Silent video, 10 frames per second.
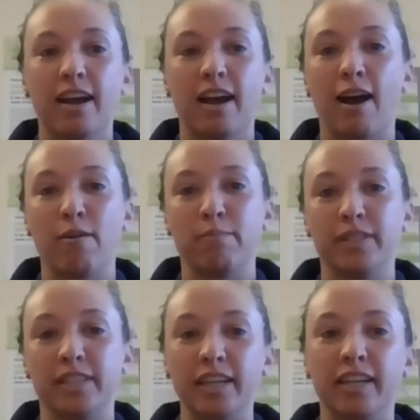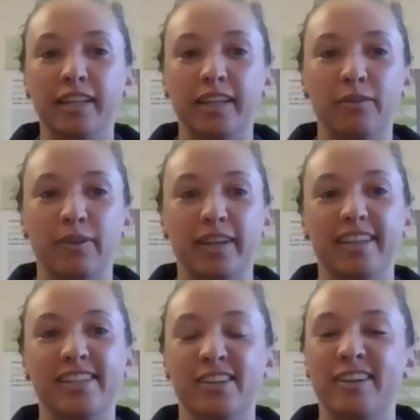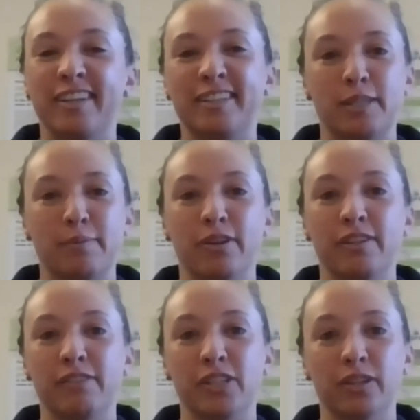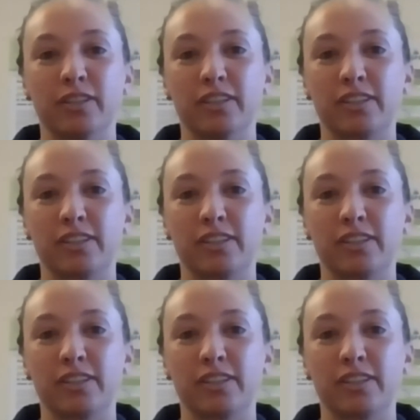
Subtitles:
particularly with sodic dispersive soils.